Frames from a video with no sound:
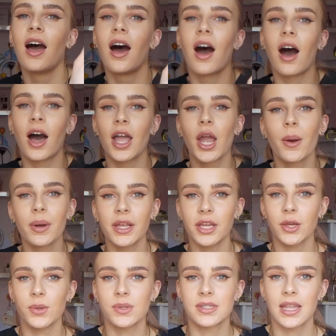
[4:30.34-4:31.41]
I
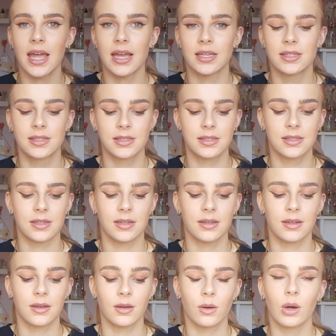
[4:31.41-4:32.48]
use this
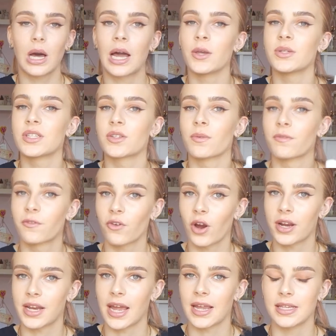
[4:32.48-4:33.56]
on
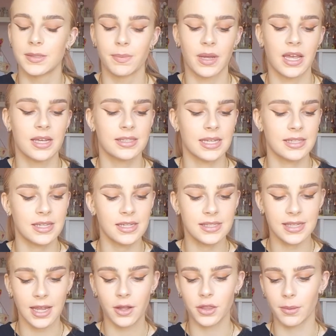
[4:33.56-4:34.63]
Fridays because it does
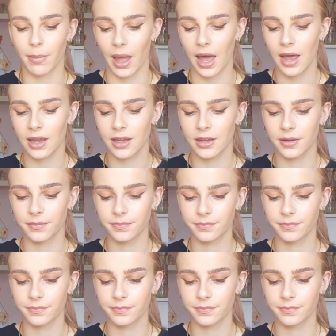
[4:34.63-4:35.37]
say on the back